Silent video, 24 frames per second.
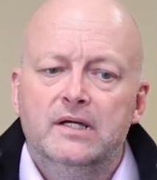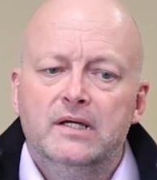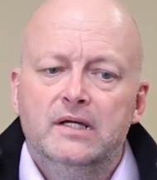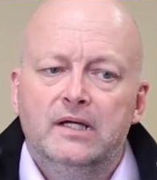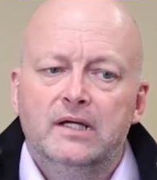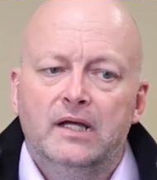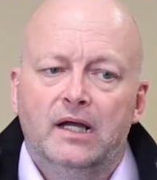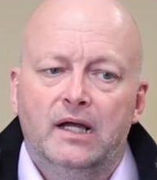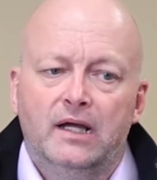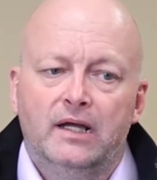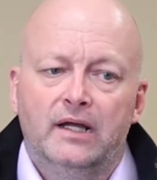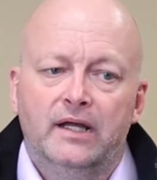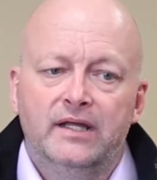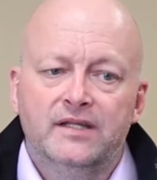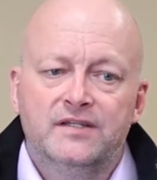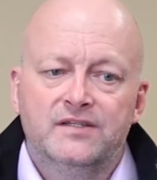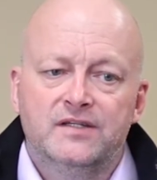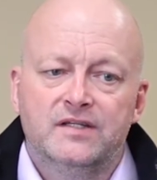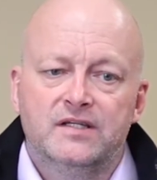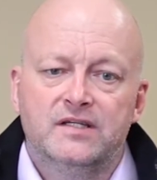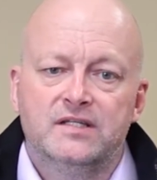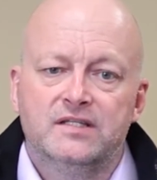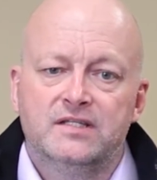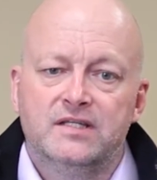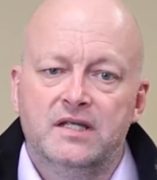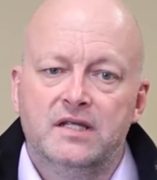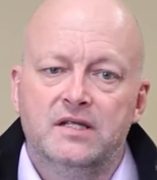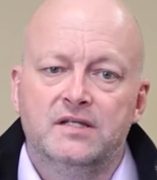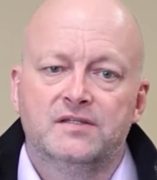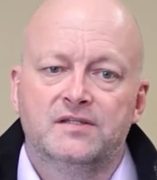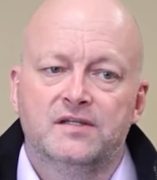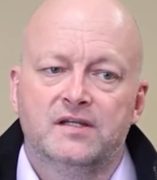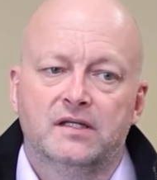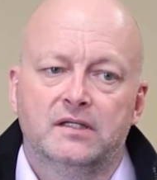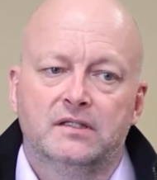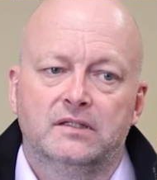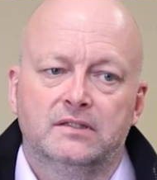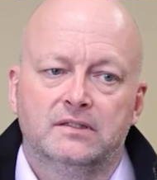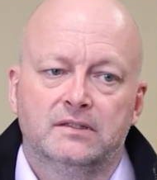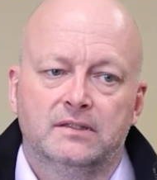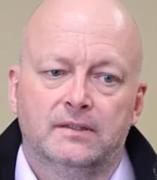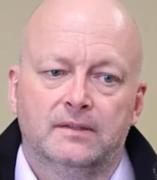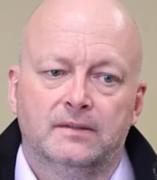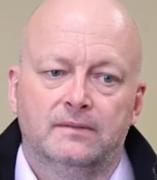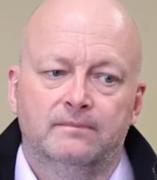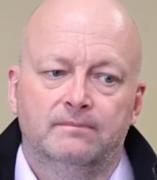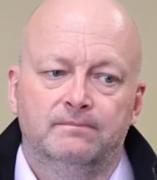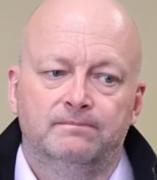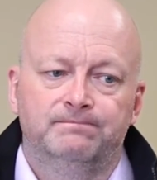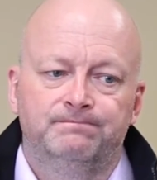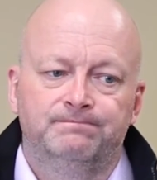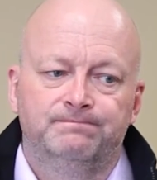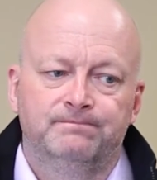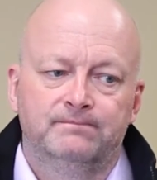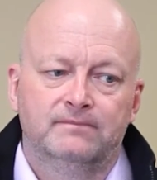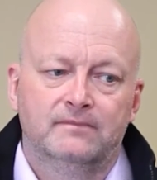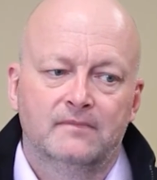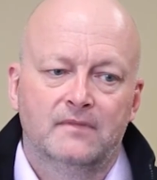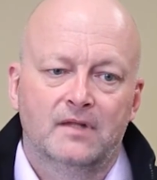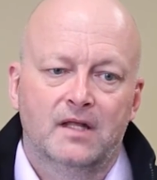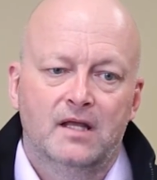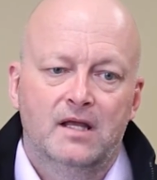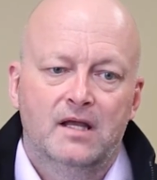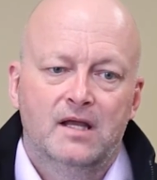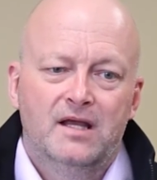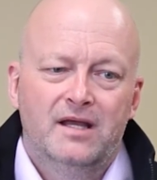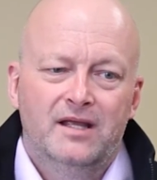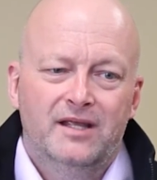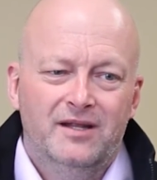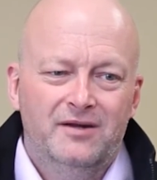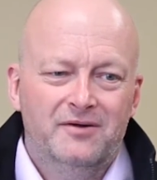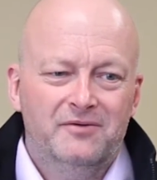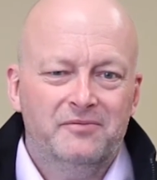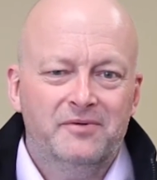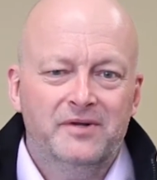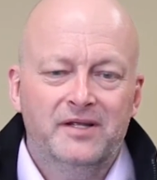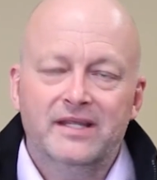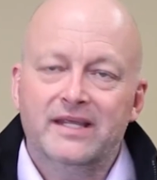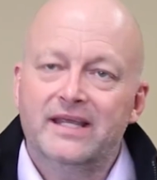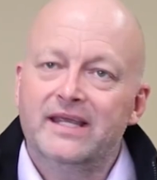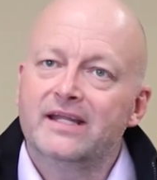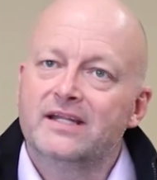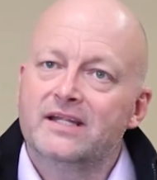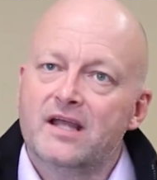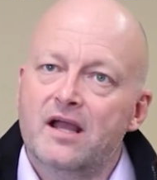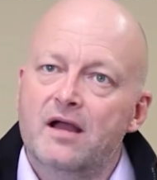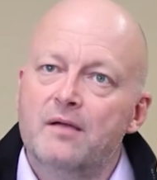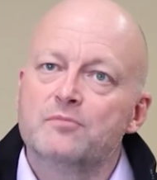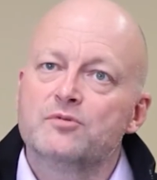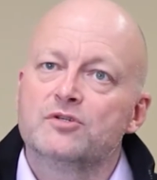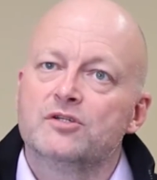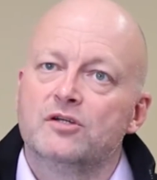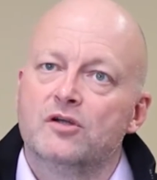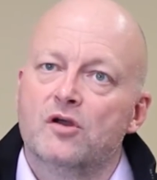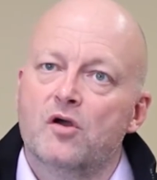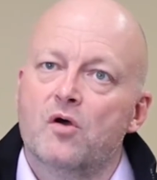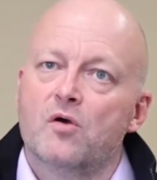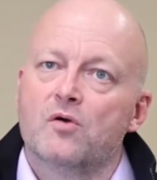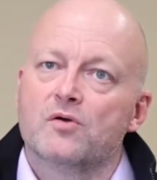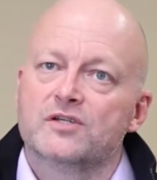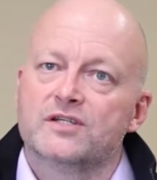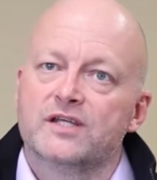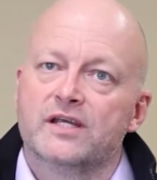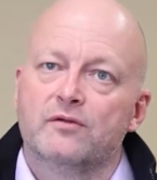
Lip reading: it's a disease that, really it comes and goes.